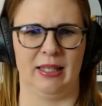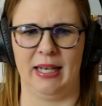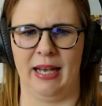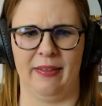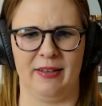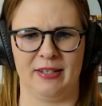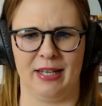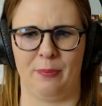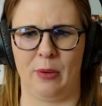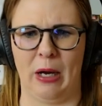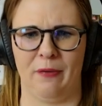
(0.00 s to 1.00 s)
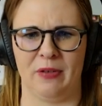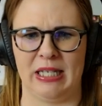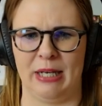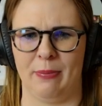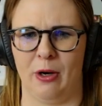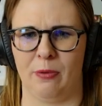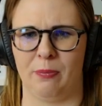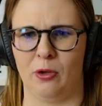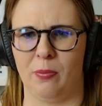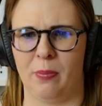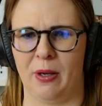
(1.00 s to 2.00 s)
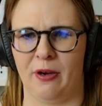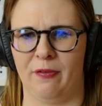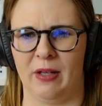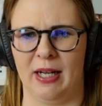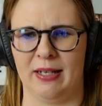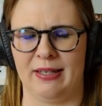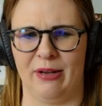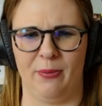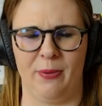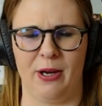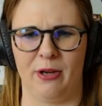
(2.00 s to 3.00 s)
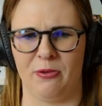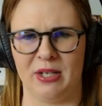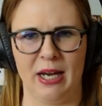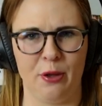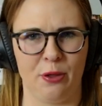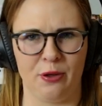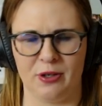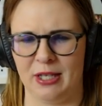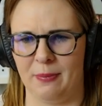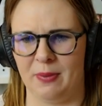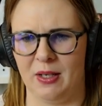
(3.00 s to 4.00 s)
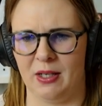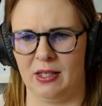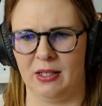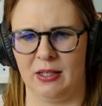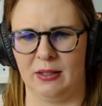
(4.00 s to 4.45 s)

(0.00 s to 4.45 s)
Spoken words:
Yeah, and this like prophecy about blue butterflies that will bring you death or something.